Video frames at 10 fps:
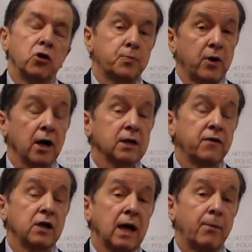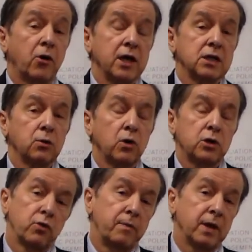most productive collaboration
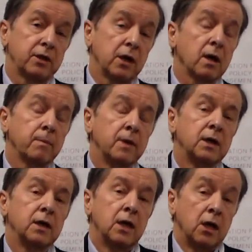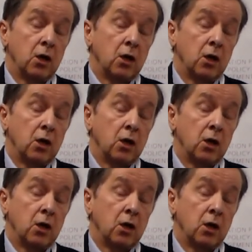was with Bill Duncombe,